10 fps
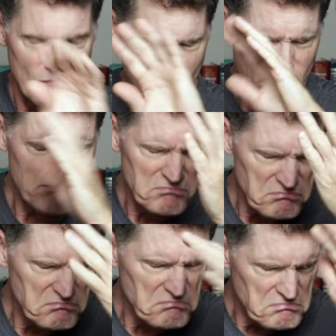so
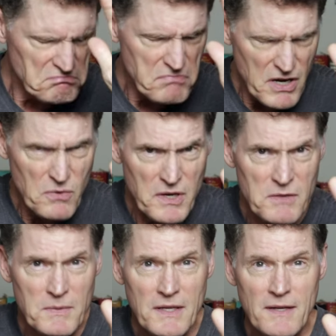bear
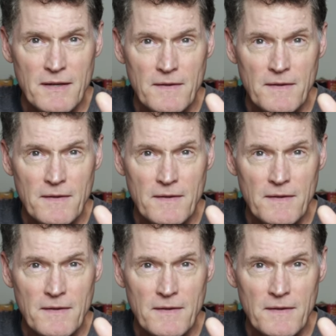with me.